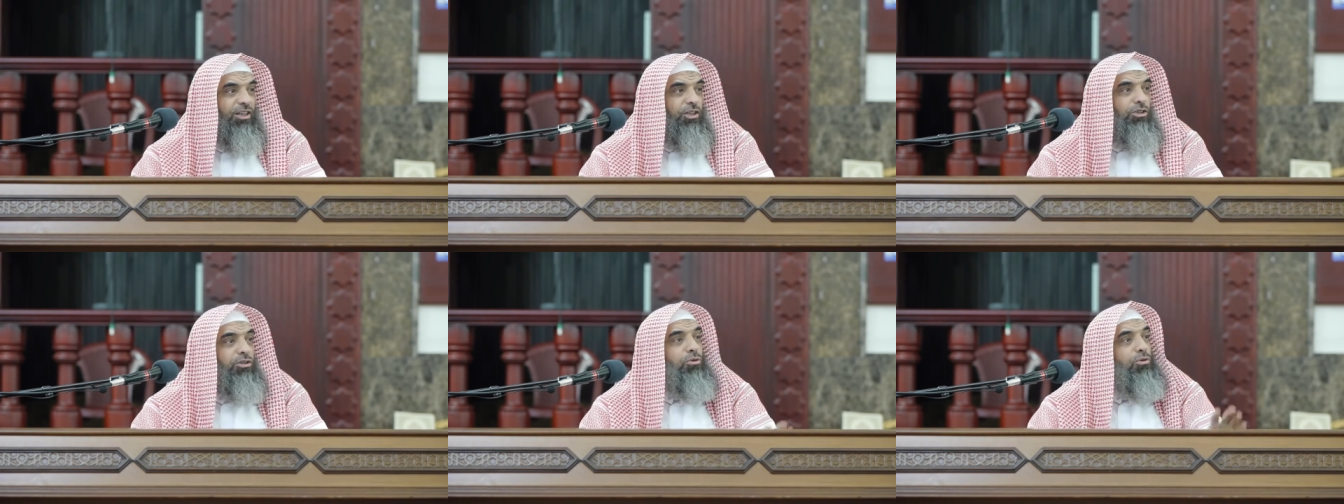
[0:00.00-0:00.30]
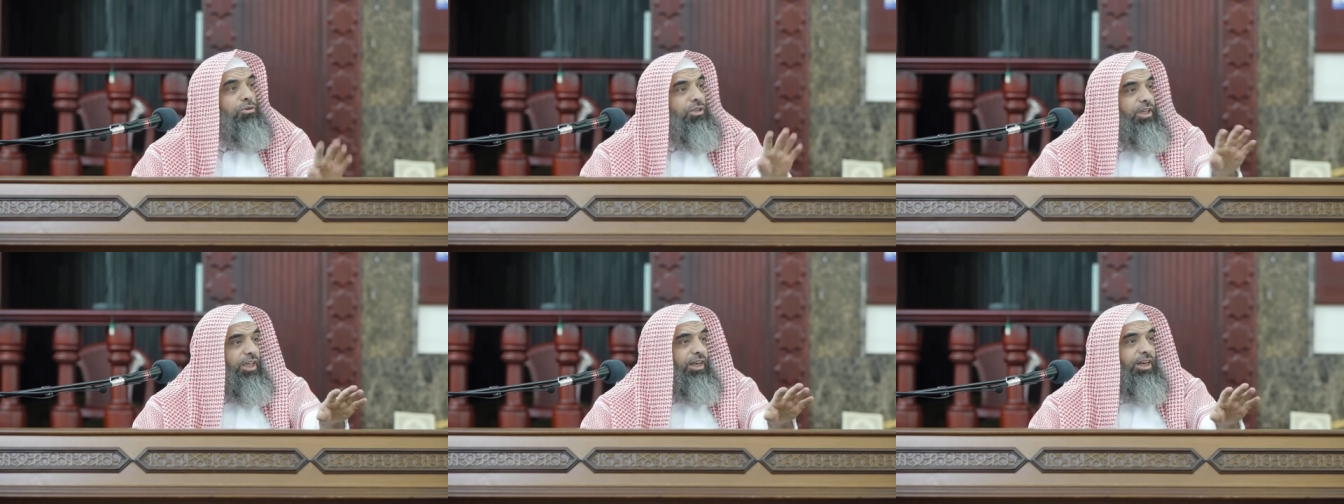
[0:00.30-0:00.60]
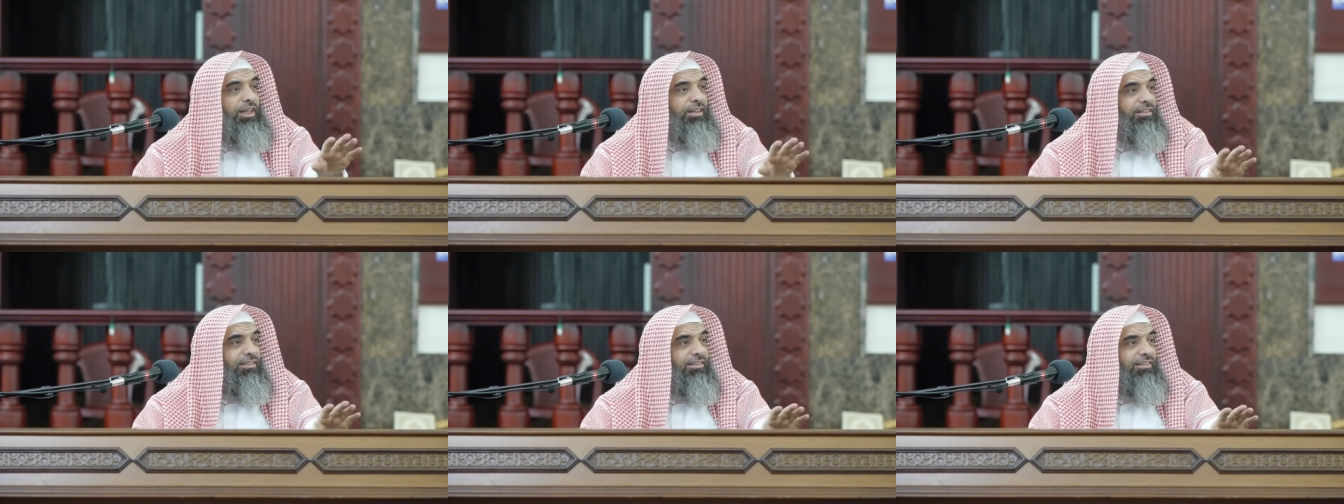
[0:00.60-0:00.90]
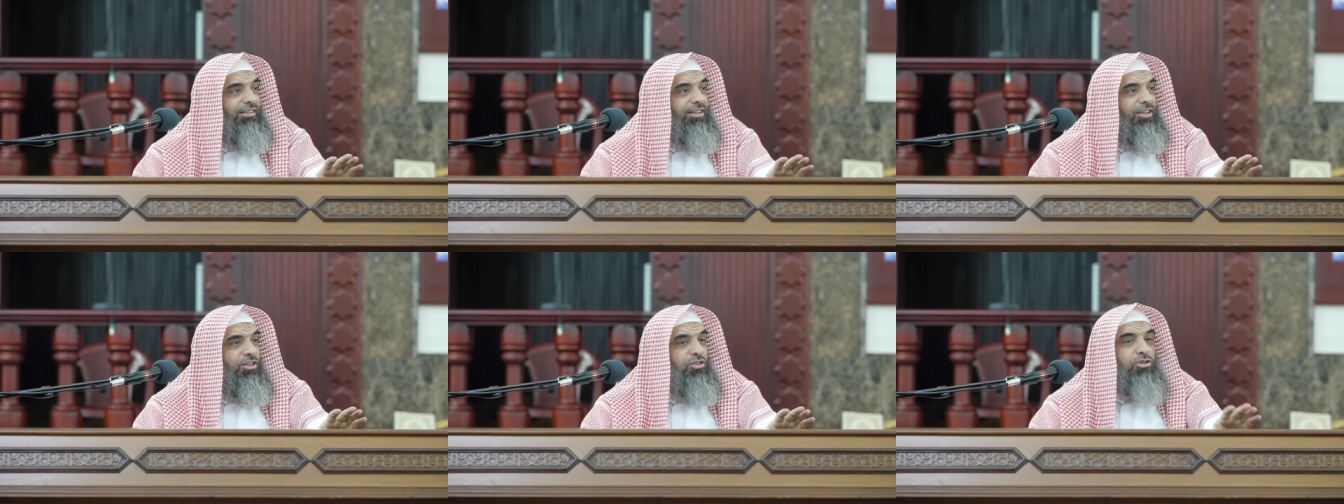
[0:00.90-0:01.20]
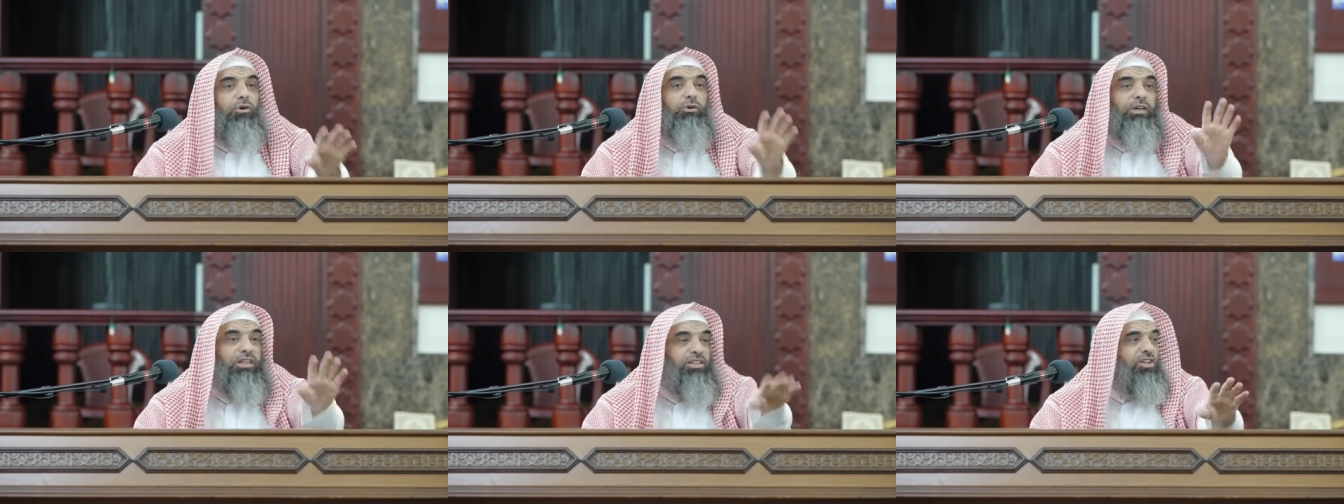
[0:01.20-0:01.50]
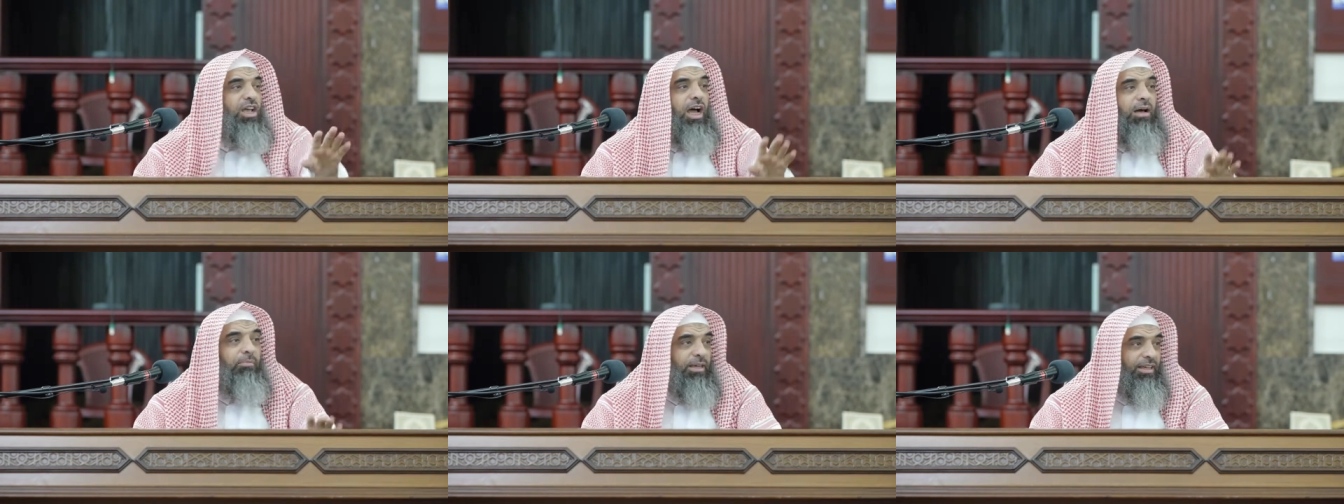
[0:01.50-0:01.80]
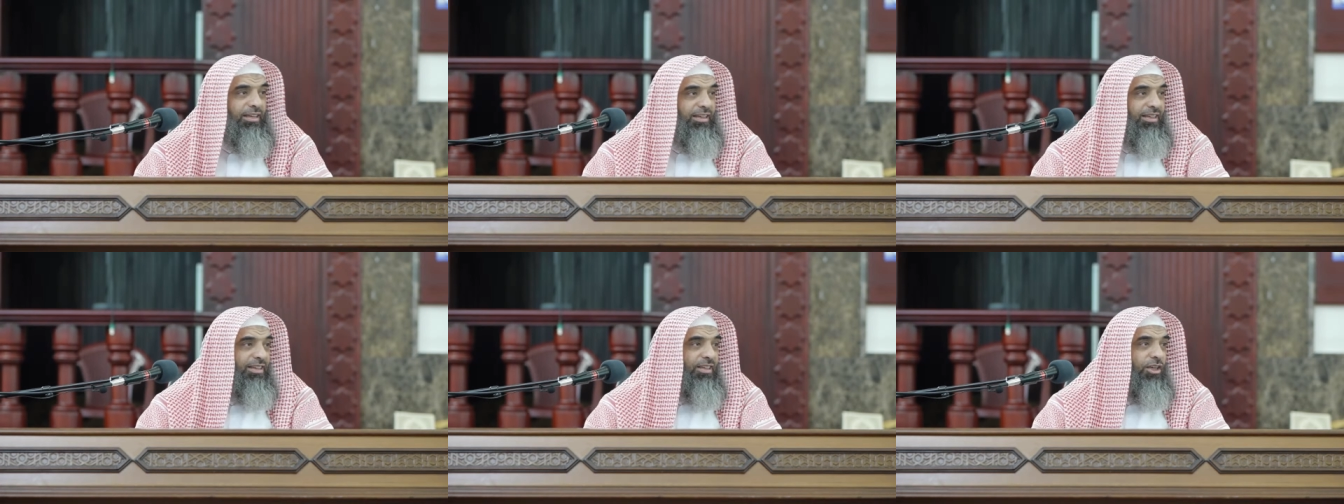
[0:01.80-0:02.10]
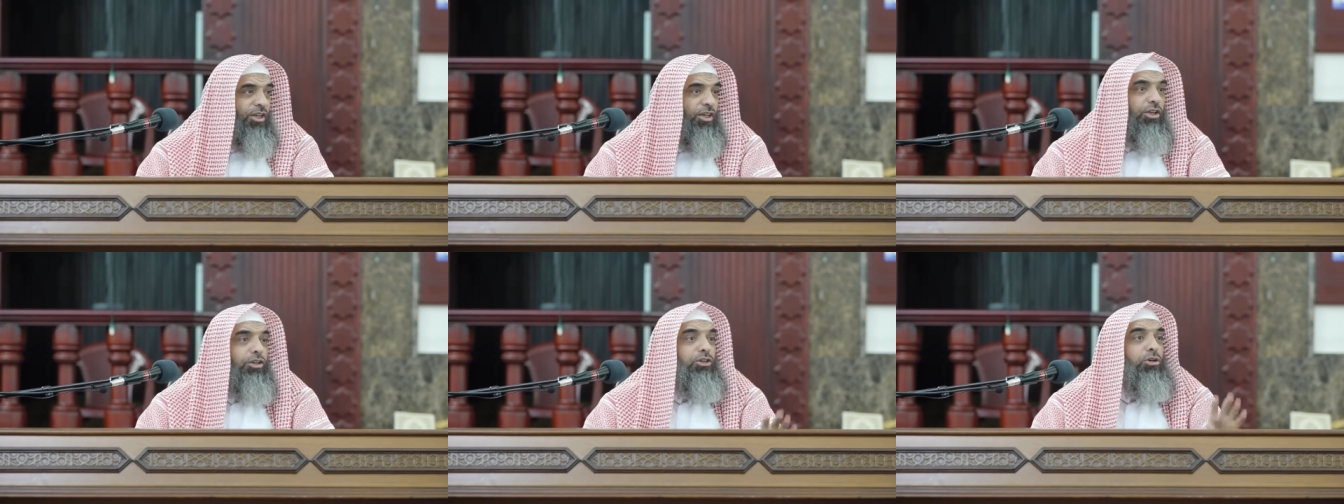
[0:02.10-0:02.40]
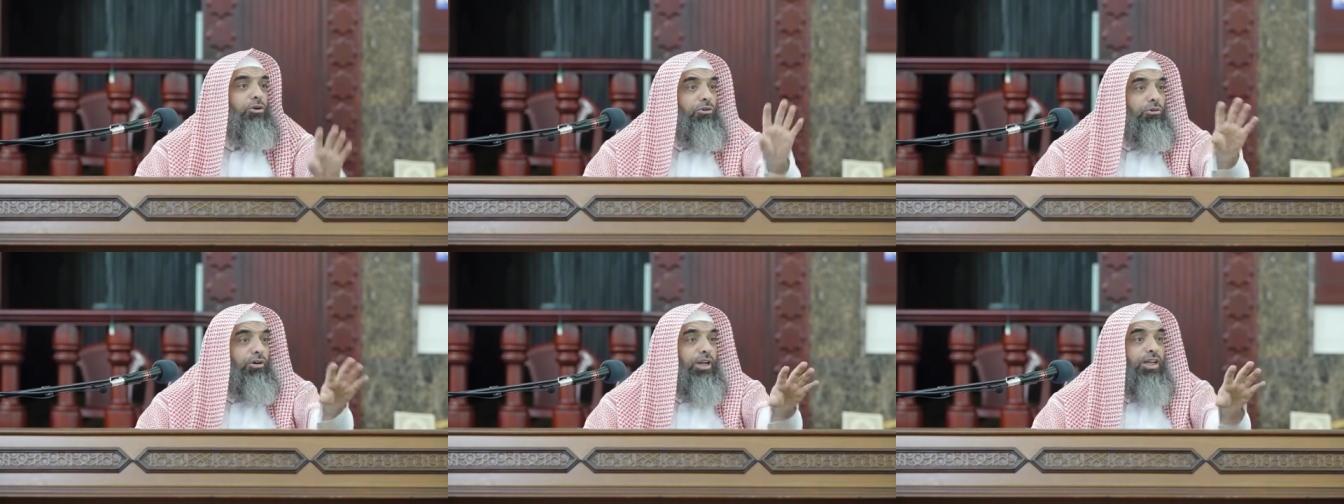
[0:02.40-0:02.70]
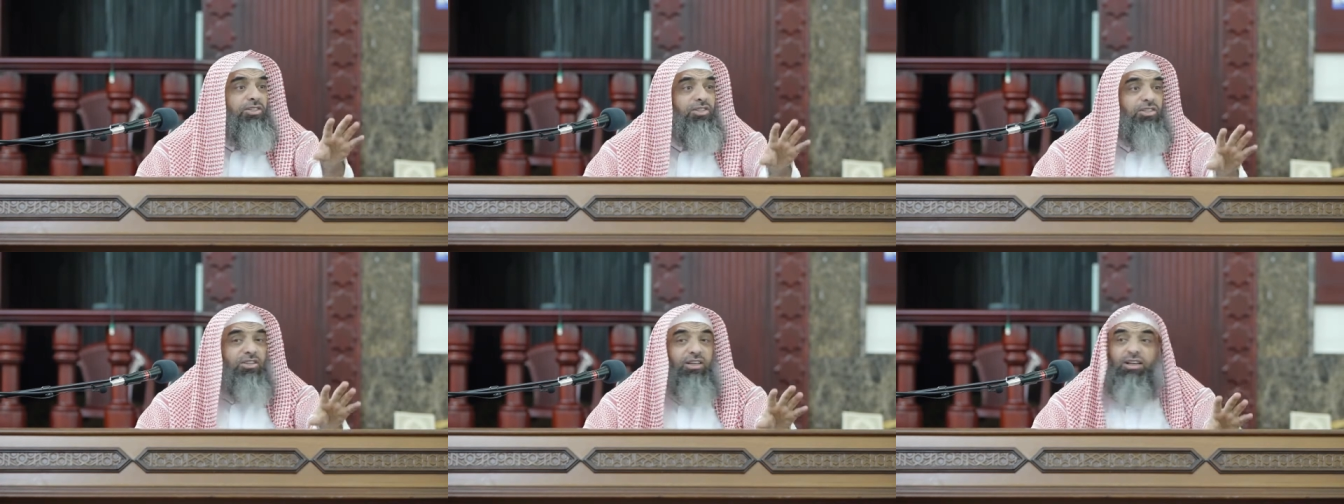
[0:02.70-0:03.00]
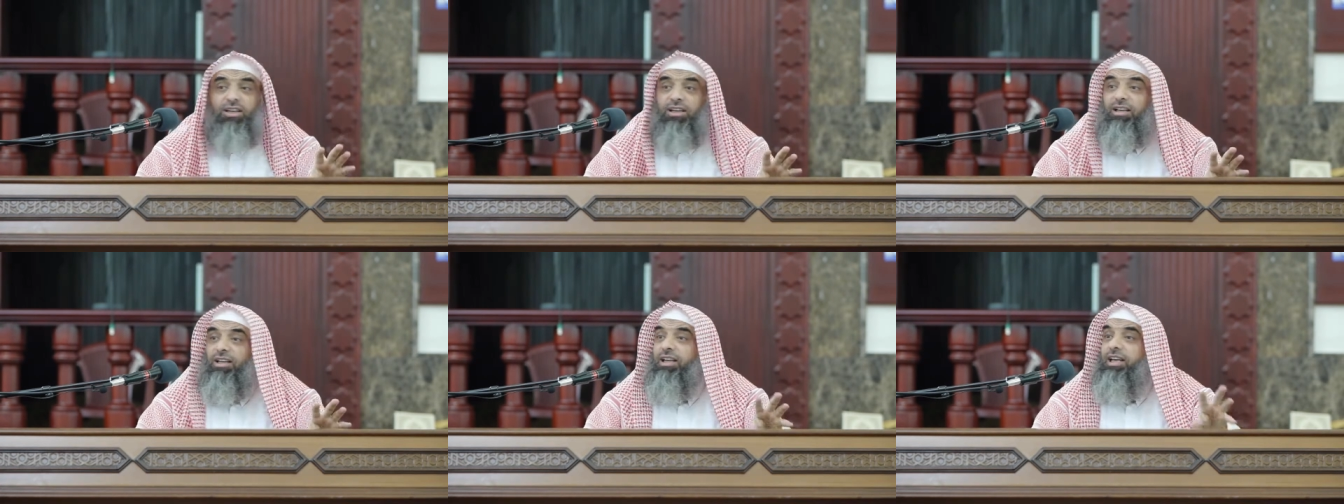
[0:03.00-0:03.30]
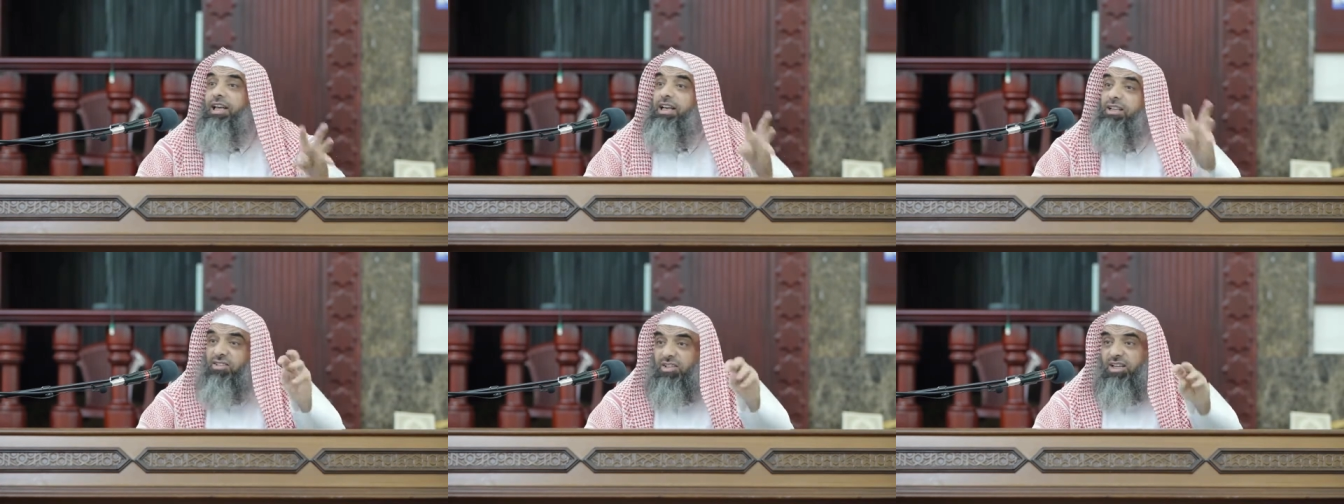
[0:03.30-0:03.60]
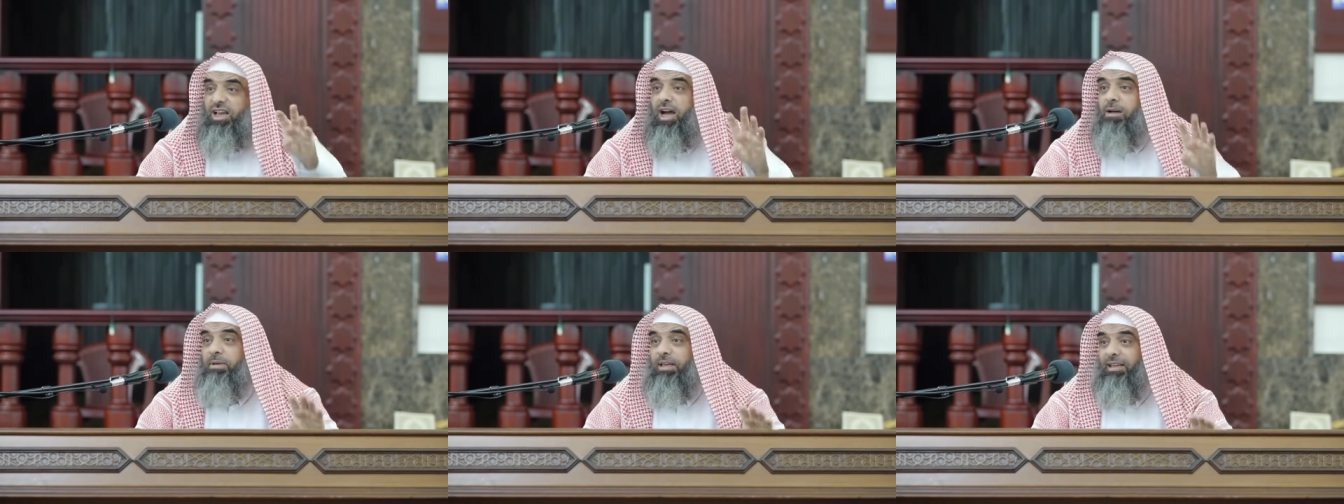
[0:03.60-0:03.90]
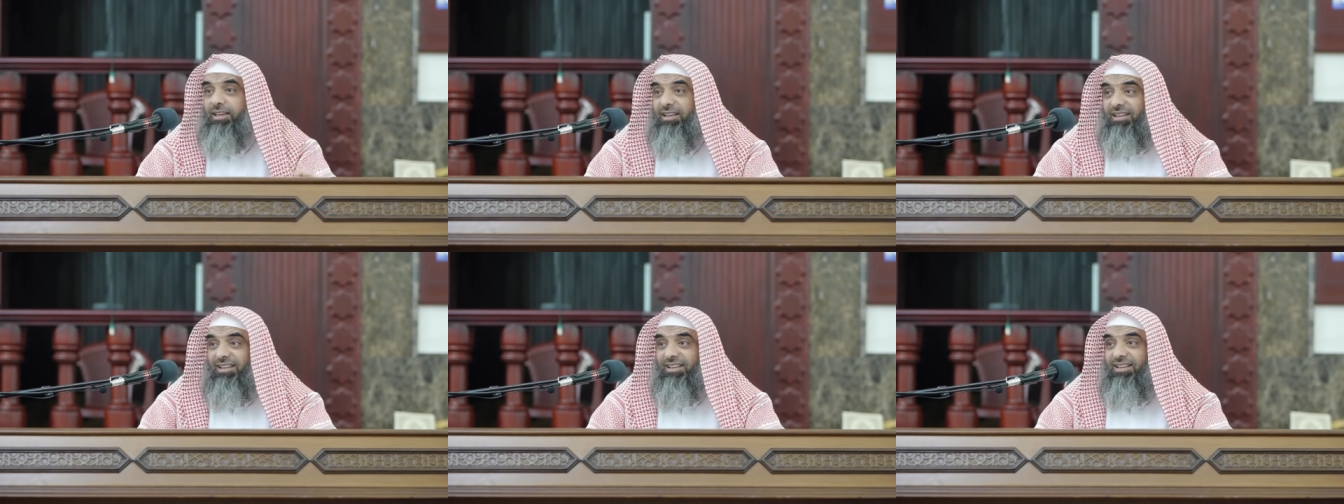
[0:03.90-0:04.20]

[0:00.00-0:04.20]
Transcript: You'll get it, so it's coming. Your rizq is coming.